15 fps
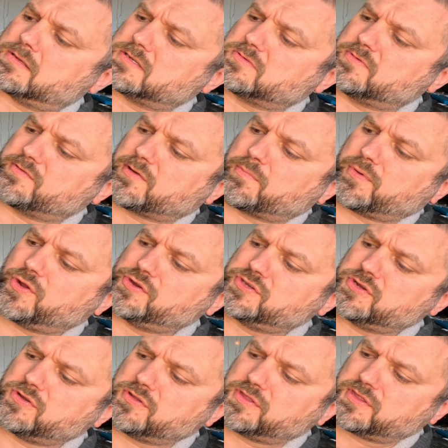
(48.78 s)
So we've got
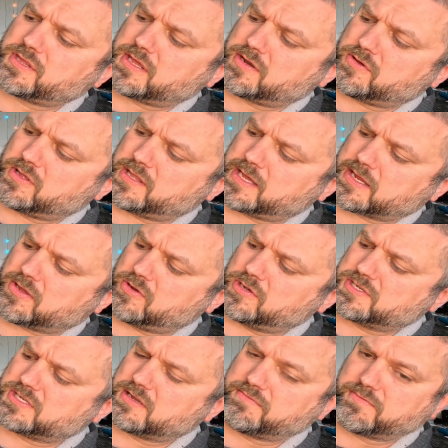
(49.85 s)
Bluetooth and all that cool
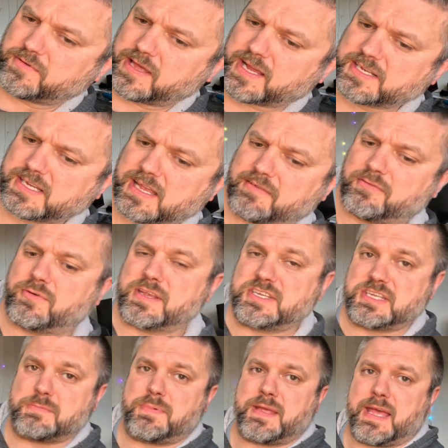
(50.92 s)
stuff. We actually have a wee
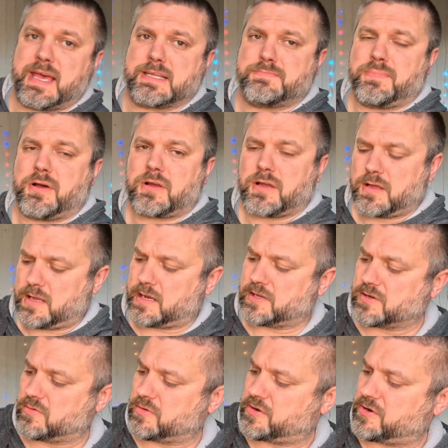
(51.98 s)
GPS puck, and
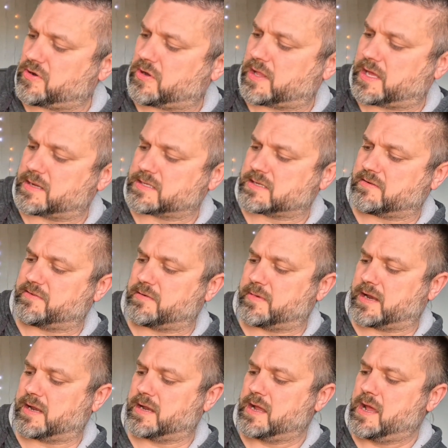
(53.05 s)
I'll go through all that stuff in a
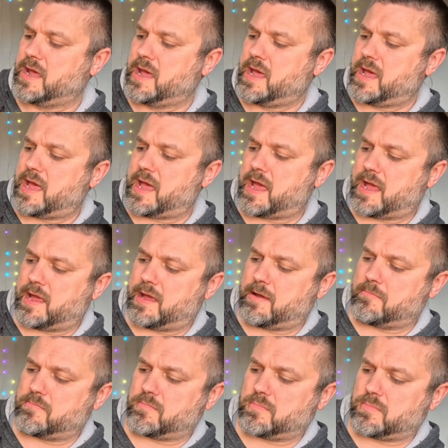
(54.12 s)

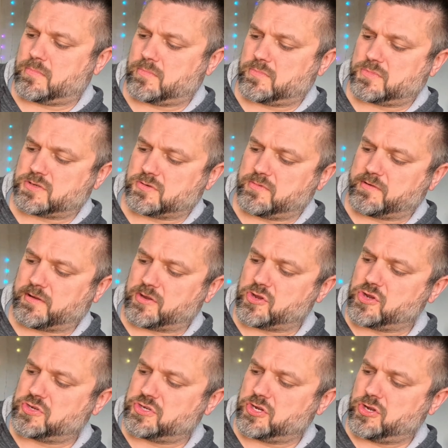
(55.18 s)
minute. So we've got
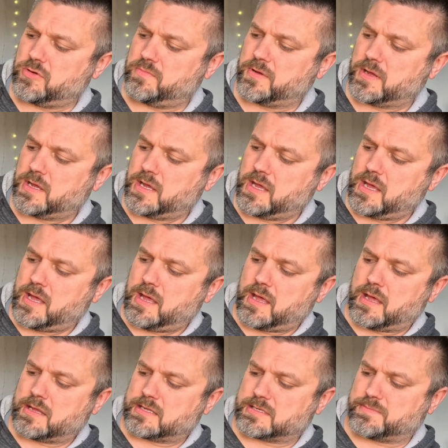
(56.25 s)
YouTube,
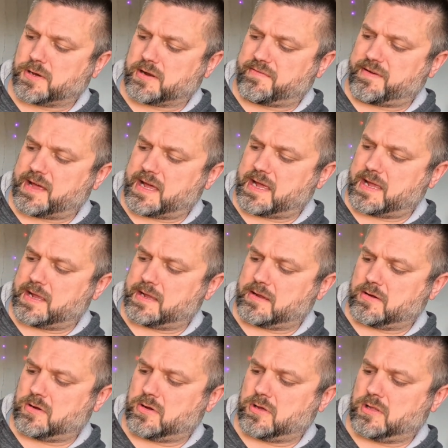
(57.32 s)

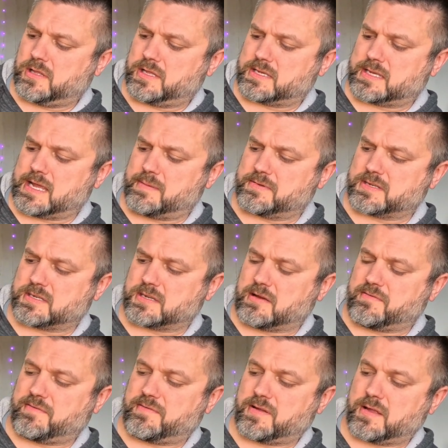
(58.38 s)
Spotify, all the type of
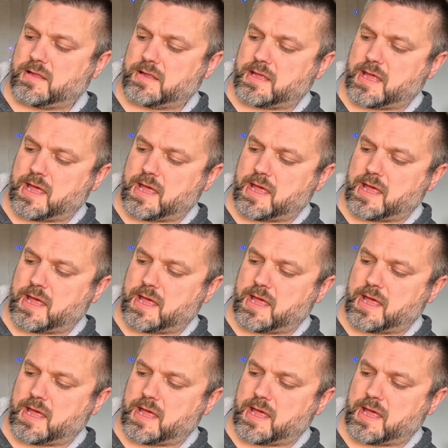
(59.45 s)
stuff.